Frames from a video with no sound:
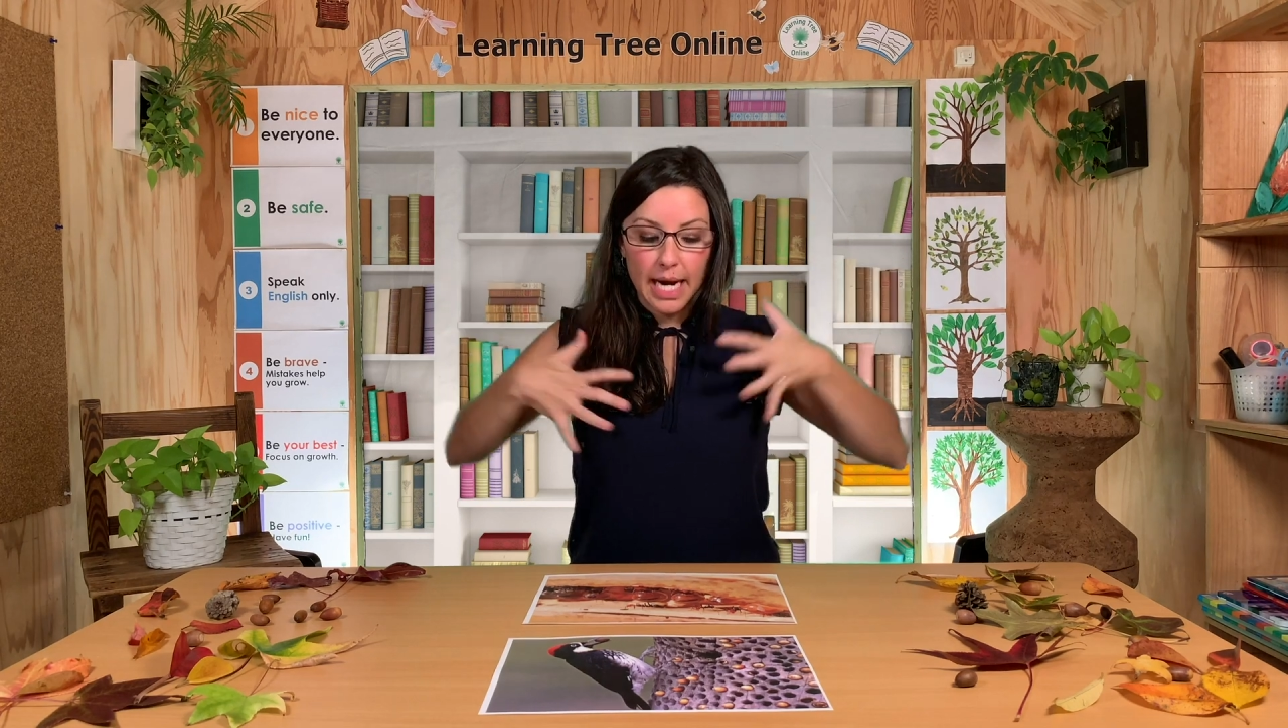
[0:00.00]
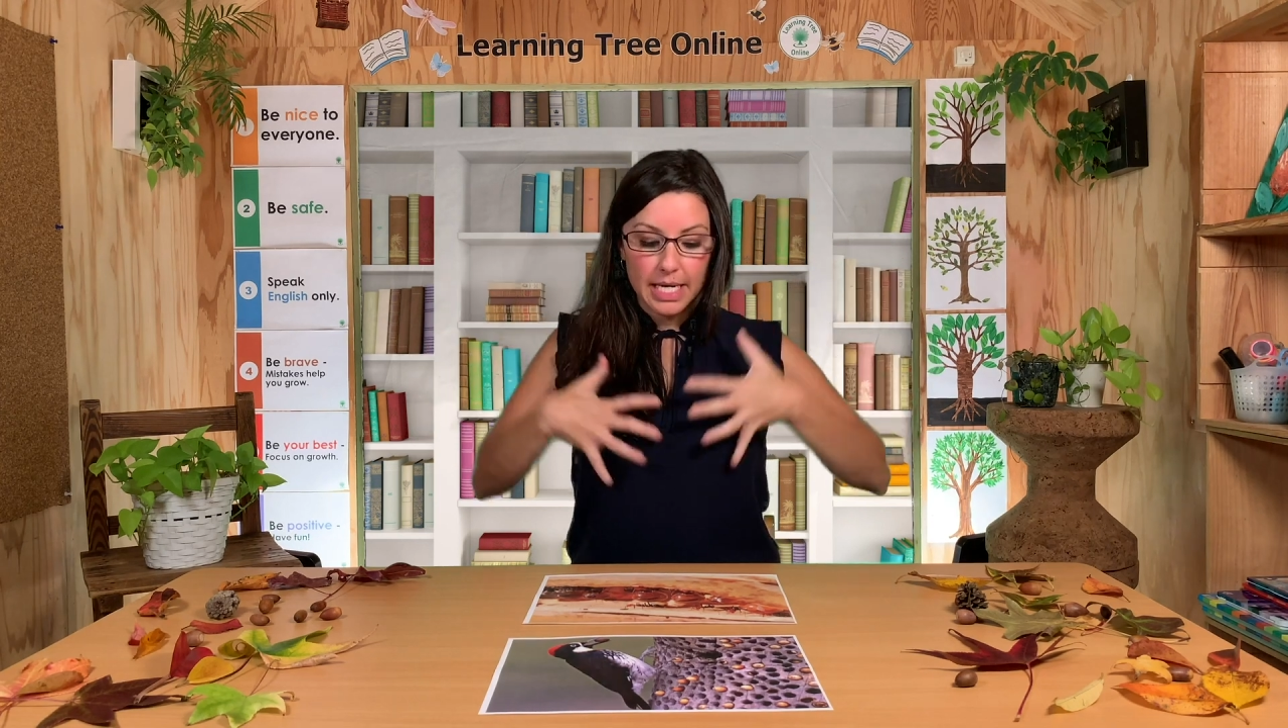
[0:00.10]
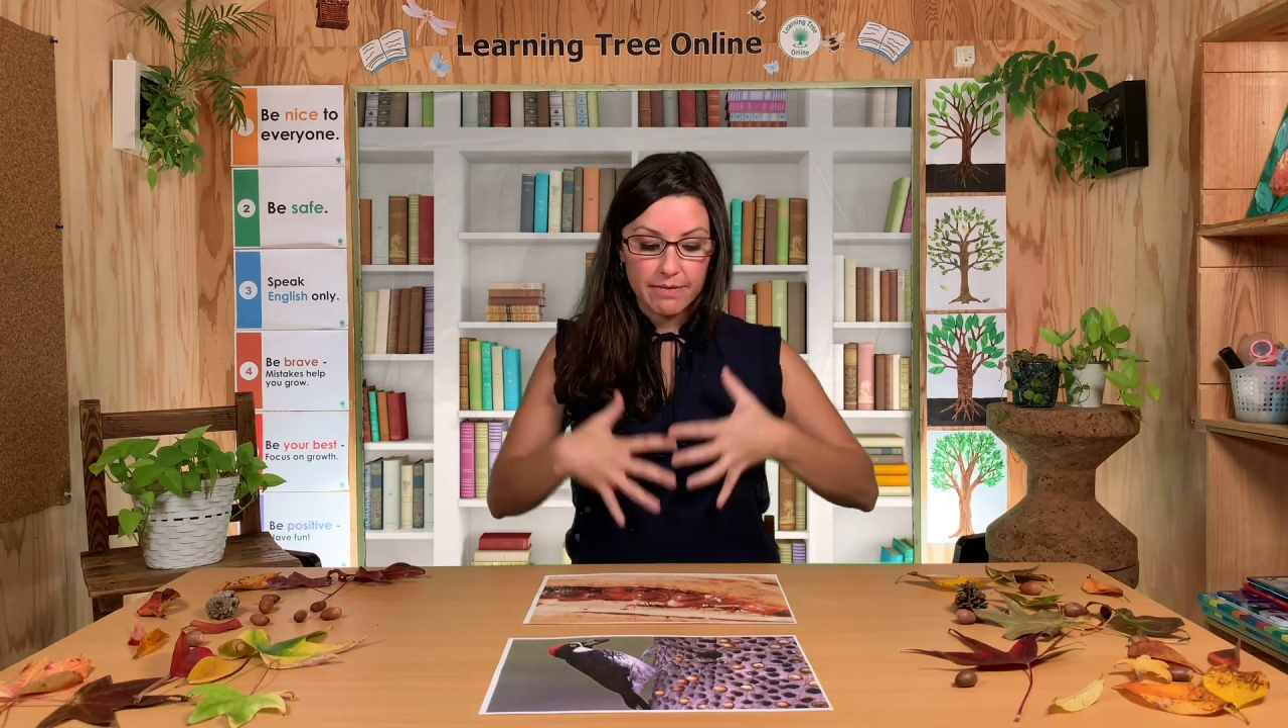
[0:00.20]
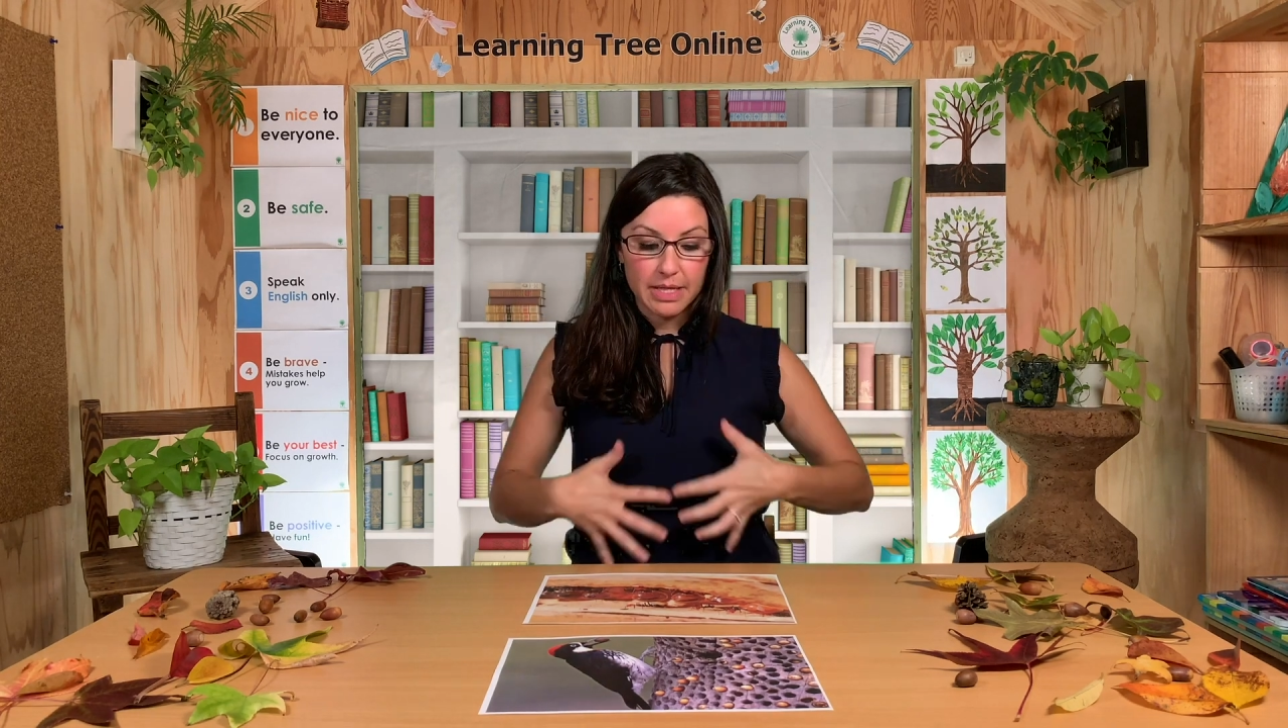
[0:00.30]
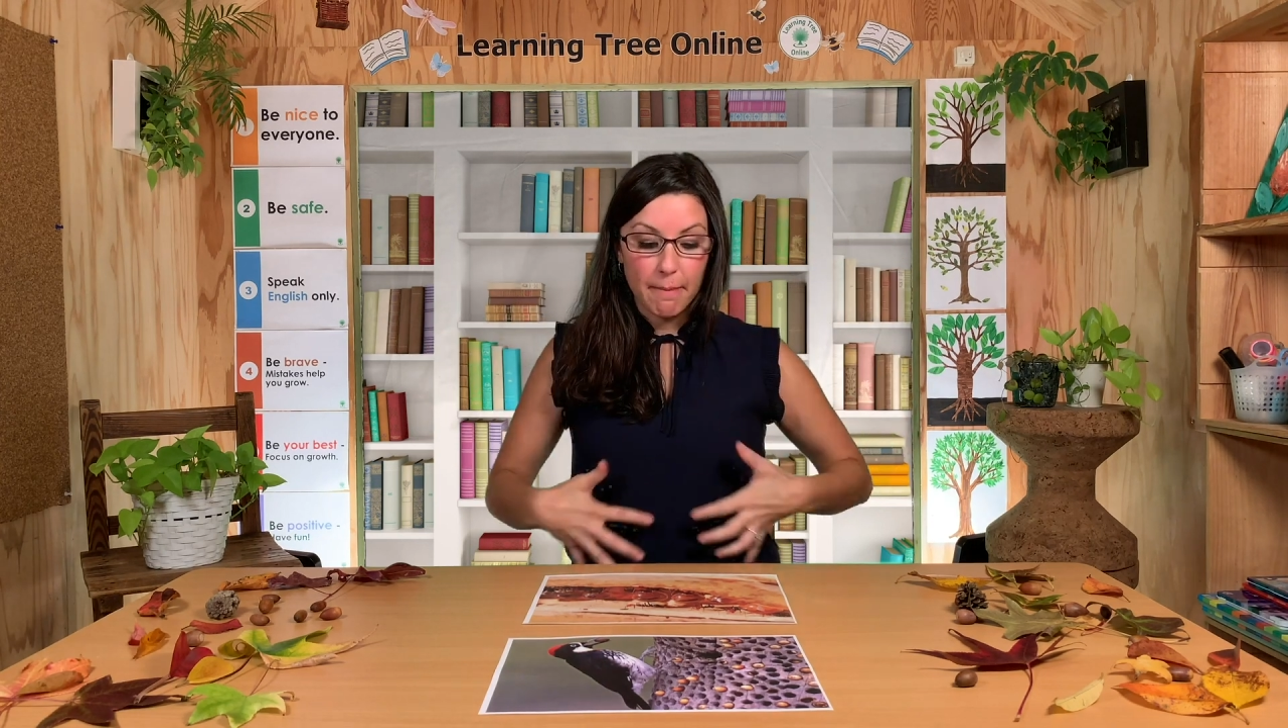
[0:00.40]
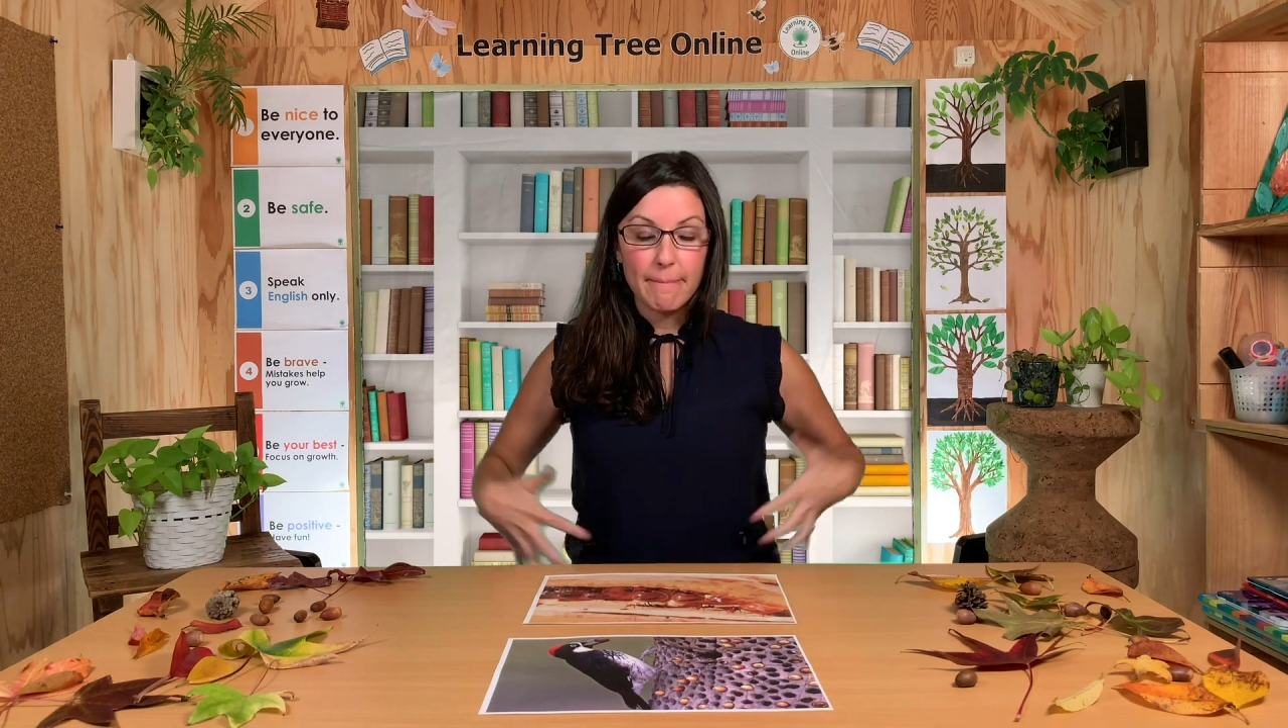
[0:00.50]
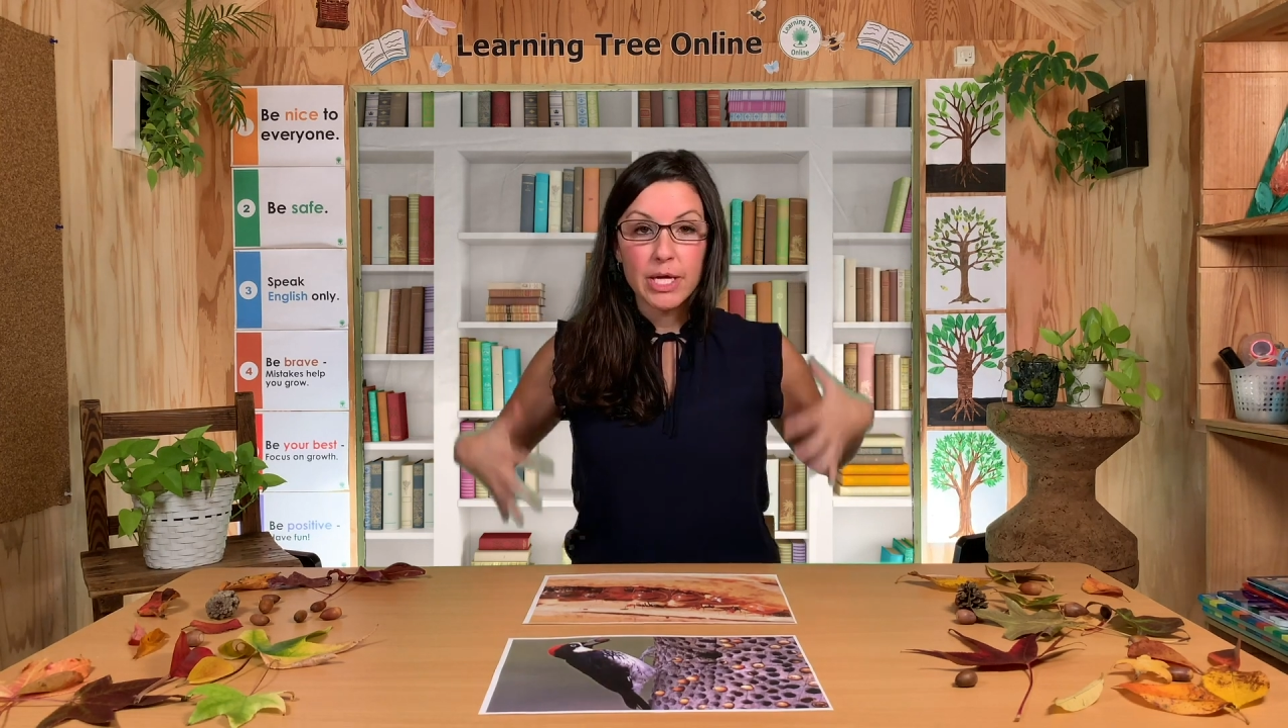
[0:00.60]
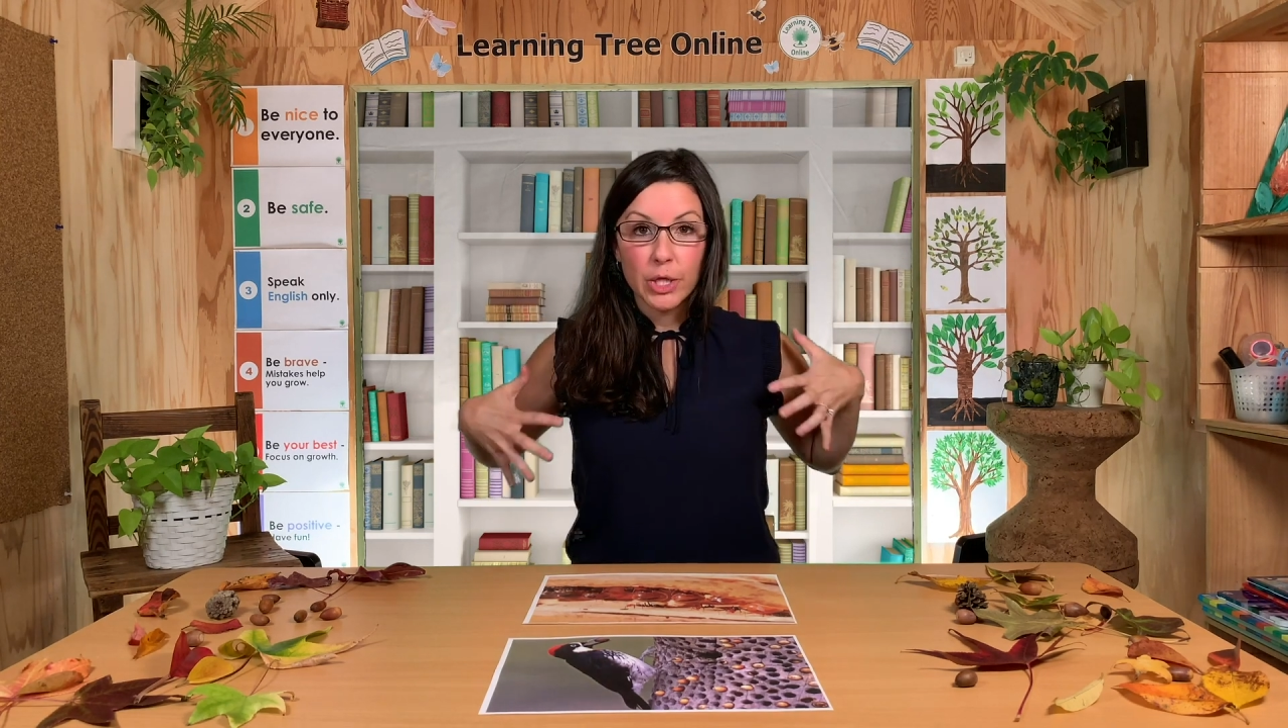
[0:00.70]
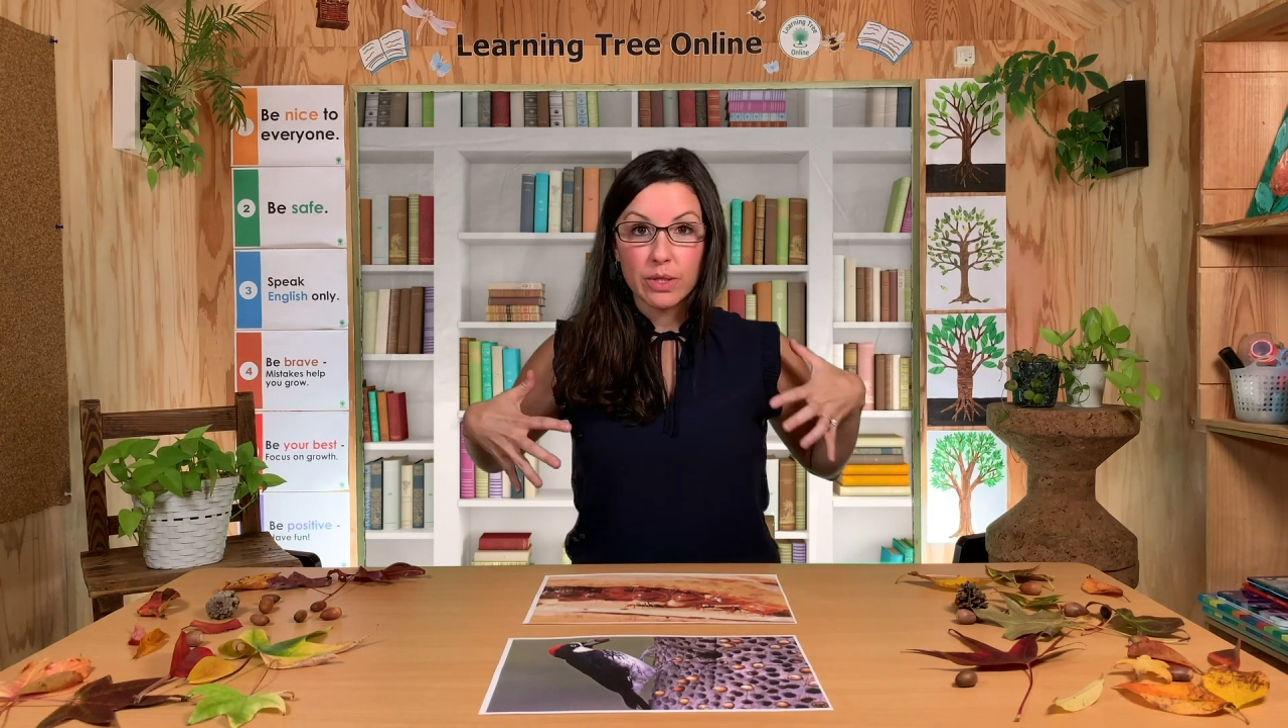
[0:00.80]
kind of in the middle,